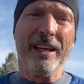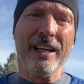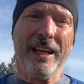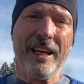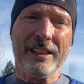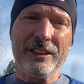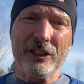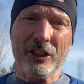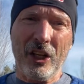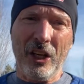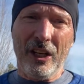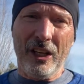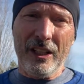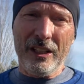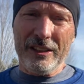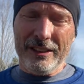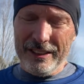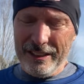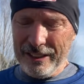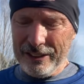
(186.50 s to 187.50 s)

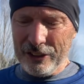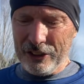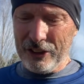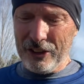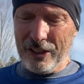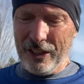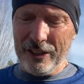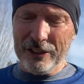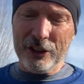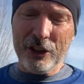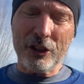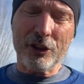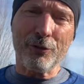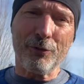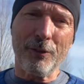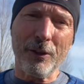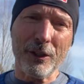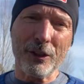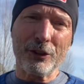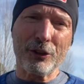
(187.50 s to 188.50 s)
it just
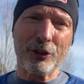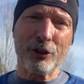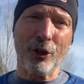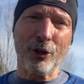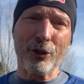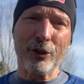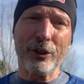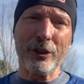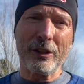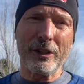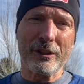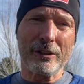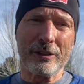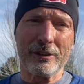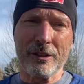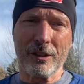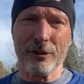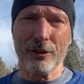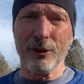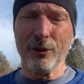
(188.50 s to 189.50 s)
feels so good
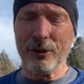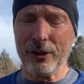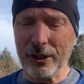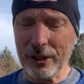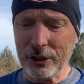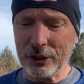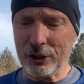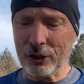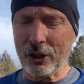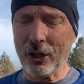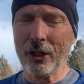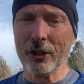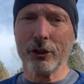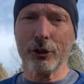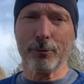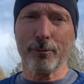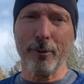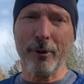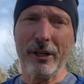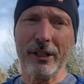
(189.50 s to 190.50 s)
to do these
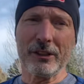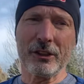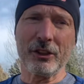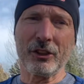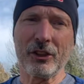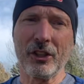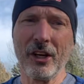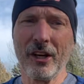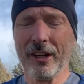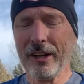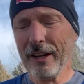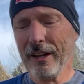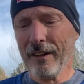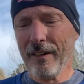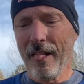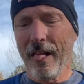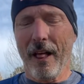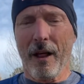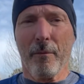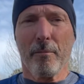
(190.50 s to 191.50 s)
sprints
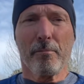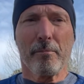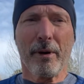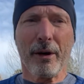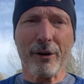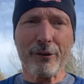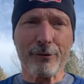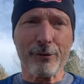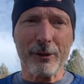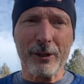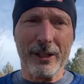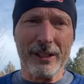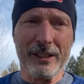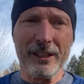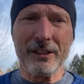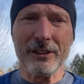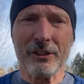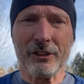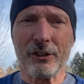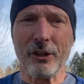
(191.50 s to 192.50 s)
barefoot.
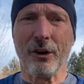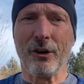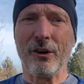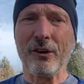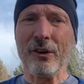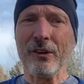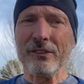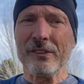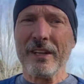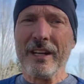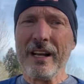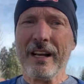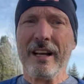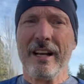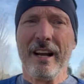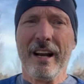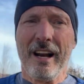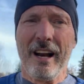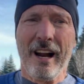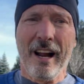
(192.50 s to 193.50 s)
So
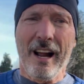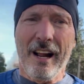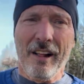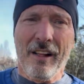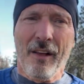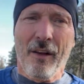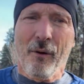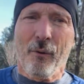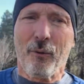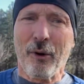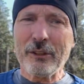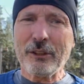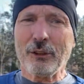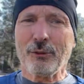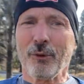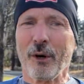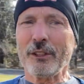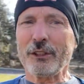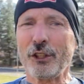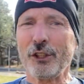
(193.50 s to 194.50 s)

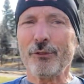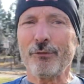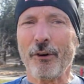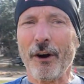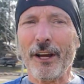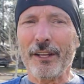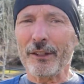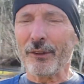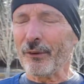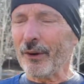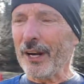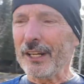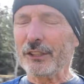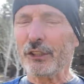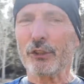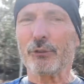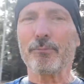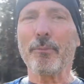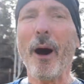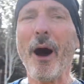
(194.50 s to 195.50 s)
once you find the right
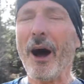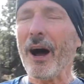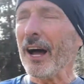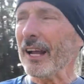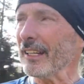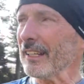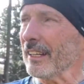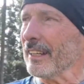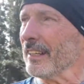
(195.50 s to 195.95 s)
spot,